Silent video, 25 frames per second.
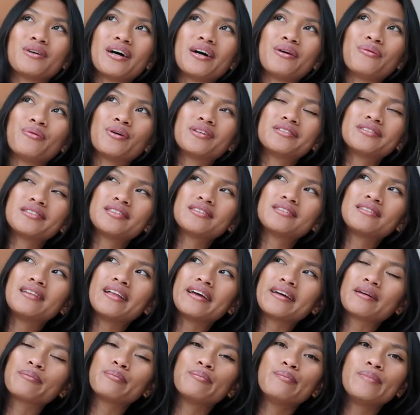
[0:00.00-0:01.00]
I wanted
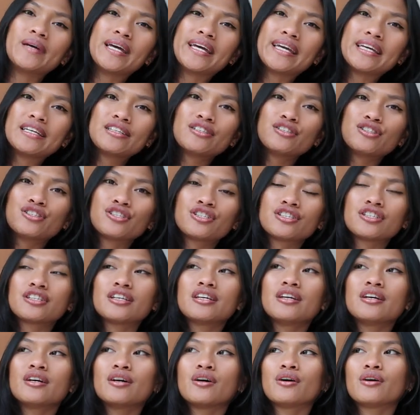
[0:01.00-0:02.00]
like beige
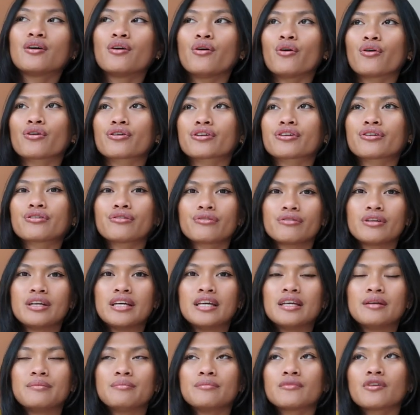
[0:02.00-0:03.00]
or
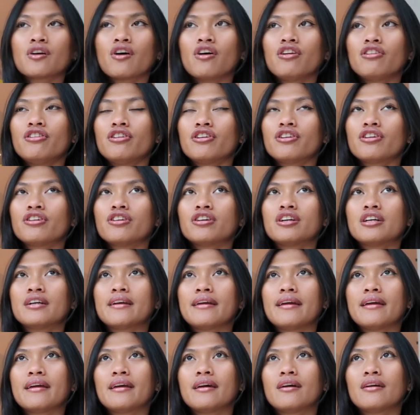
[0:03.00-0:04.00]
cream color
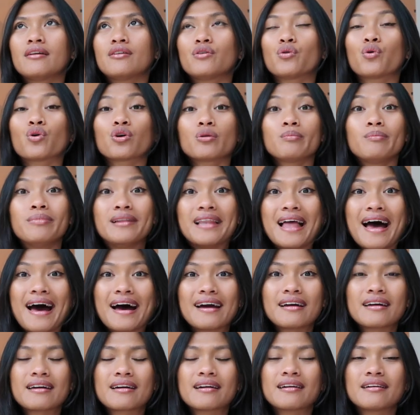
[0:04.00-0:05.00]
and or
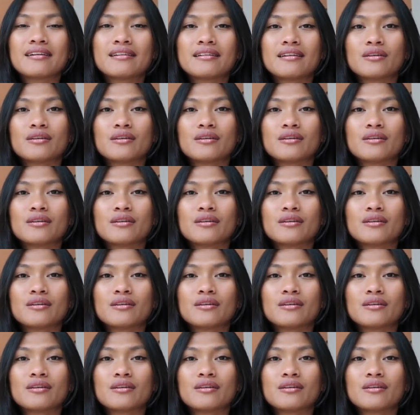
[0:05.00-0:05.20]
black.